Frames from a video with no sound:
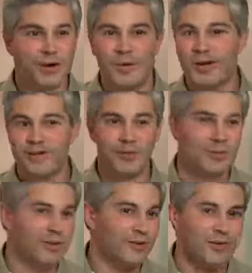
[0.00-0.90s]
about
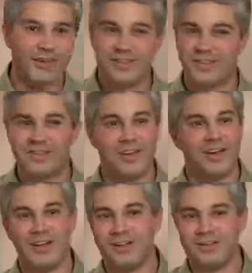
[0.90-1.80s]
human interface
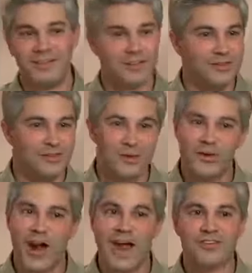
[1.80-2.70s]
design and, and user
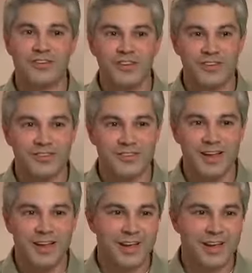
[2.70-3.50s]
interactions,